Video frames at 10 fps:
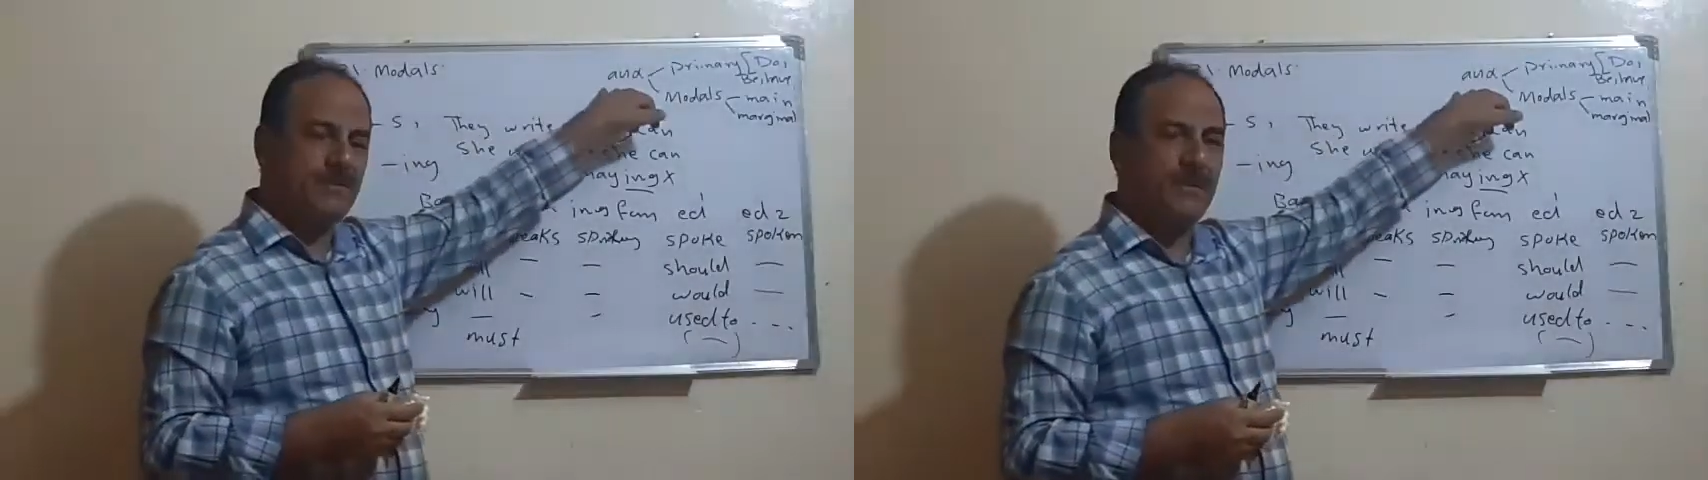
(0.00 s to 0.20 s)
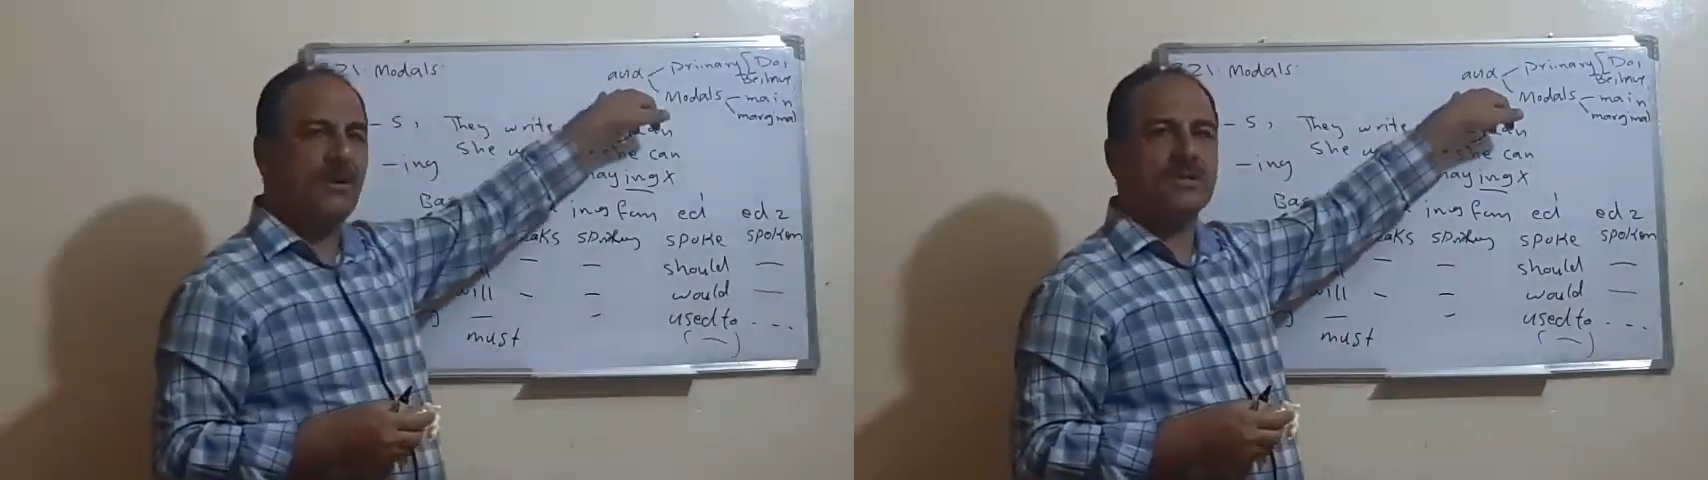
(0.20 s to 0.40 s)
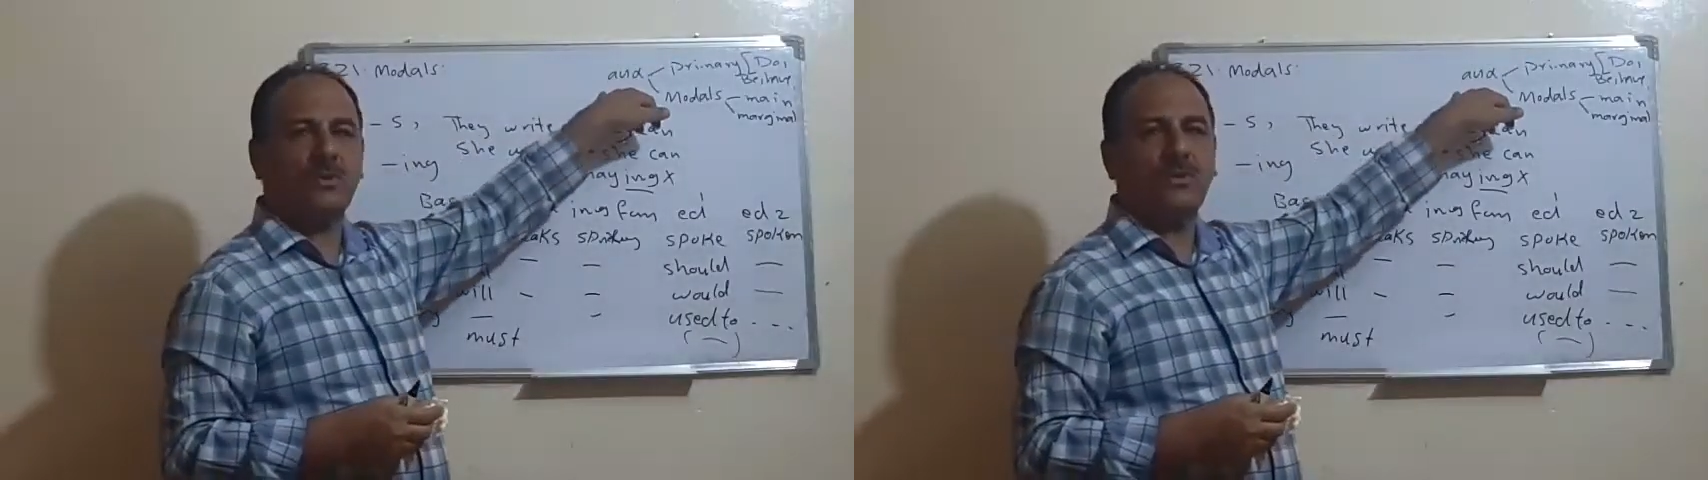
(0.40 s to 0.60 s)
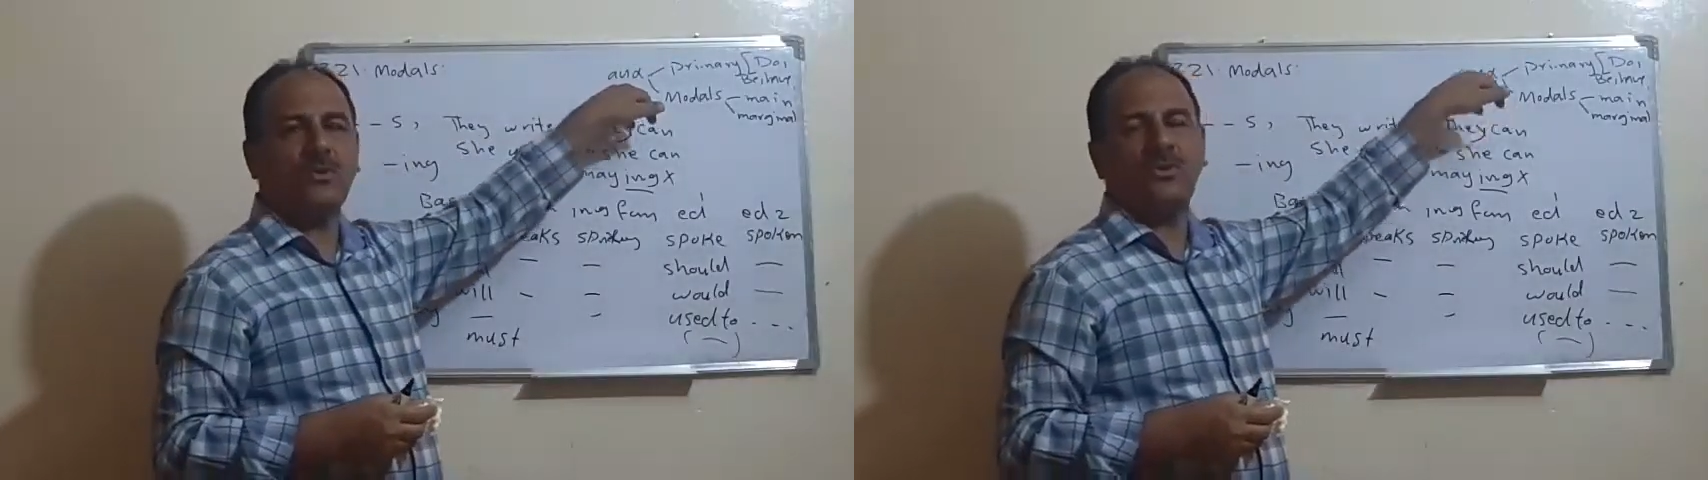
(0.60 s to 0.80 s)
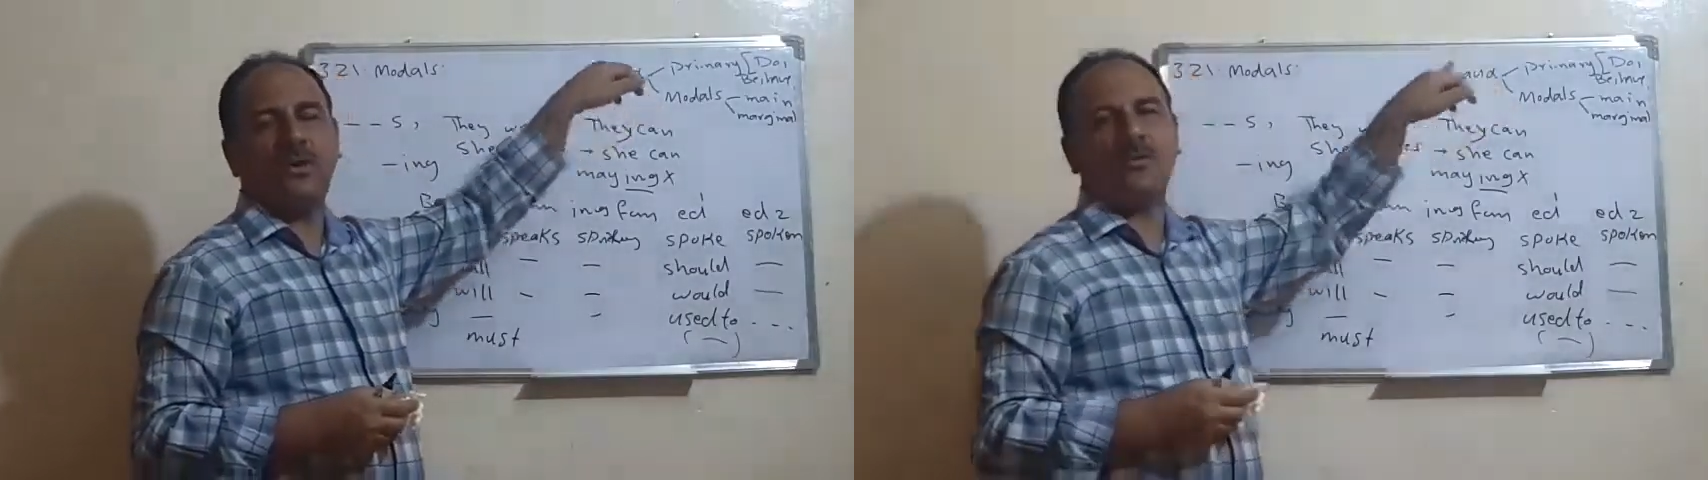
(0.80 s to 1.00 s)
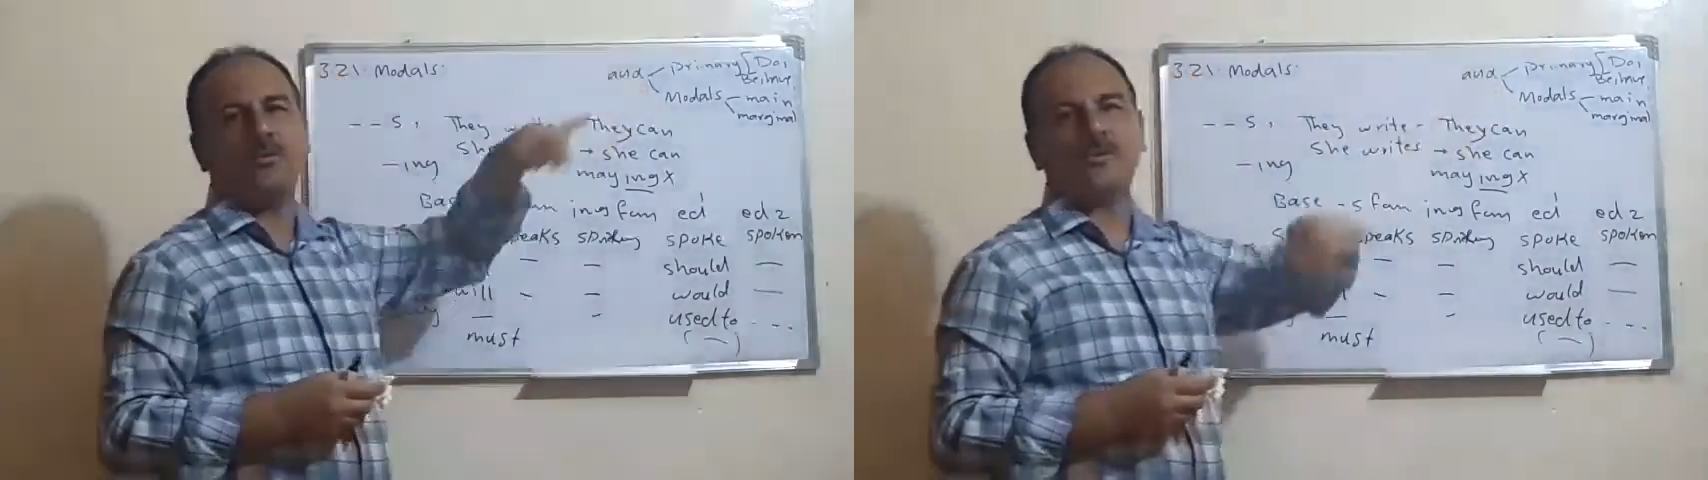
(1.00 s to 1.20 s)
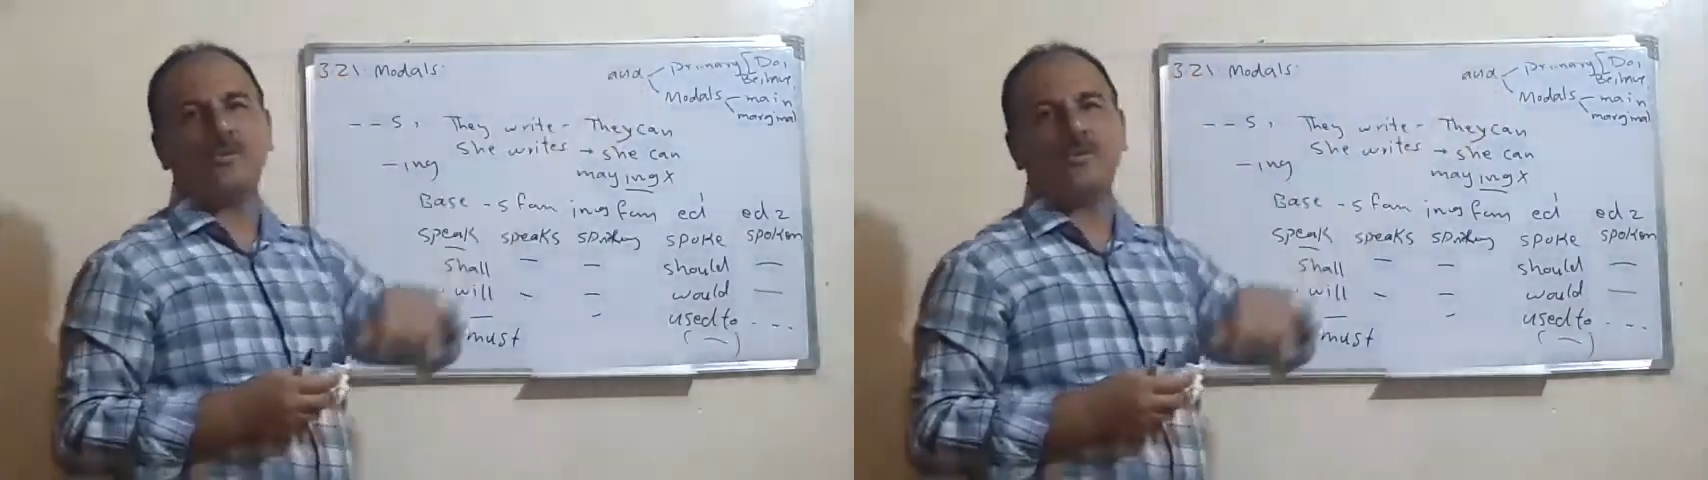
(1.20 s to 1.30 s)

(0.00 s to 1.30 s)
Because we do not use